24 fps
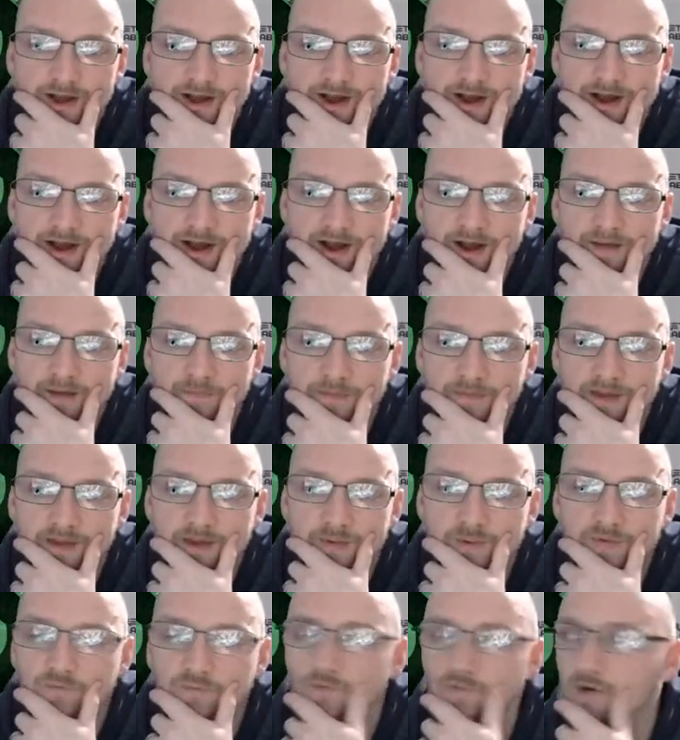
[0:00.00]
And it
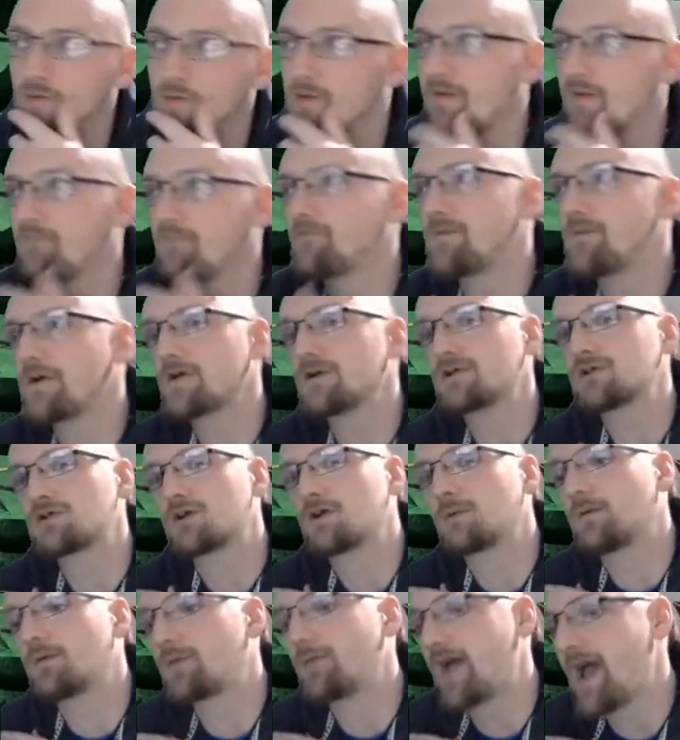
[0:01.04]
was phenomenal. The first
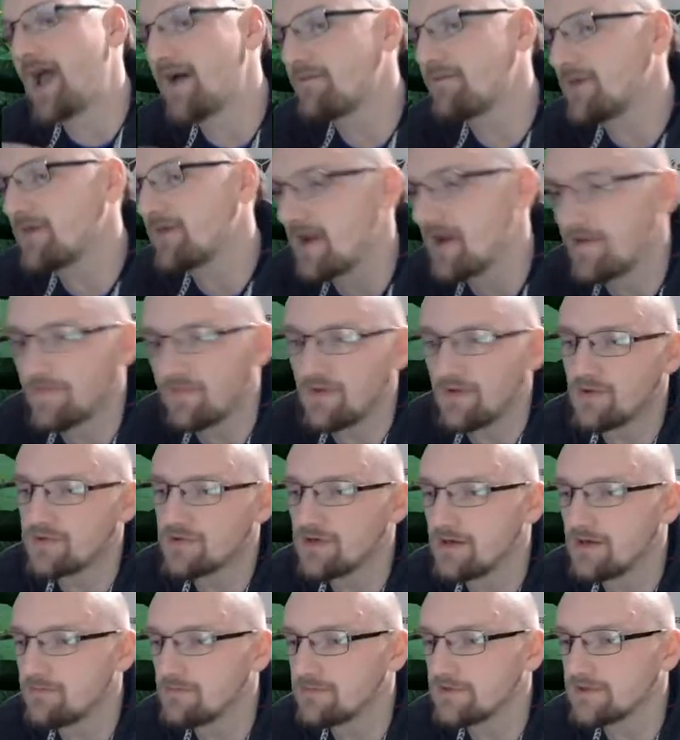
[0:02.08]
time I've ever hit those
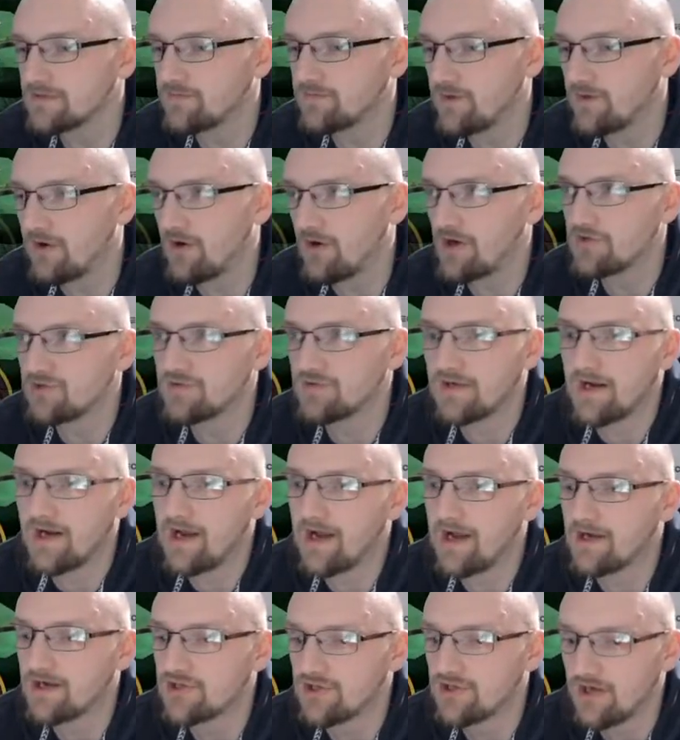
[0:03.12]
numbers for Hydra
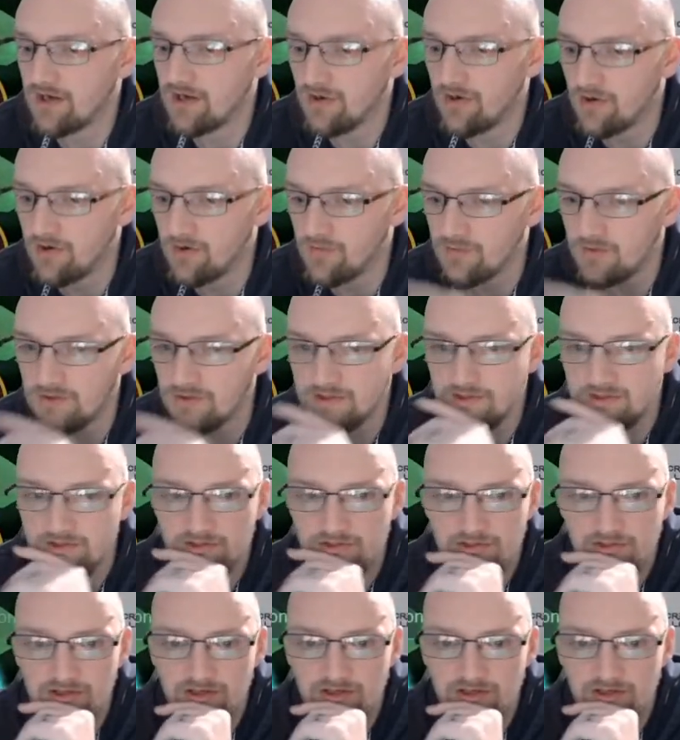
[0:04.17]
Clash, and I was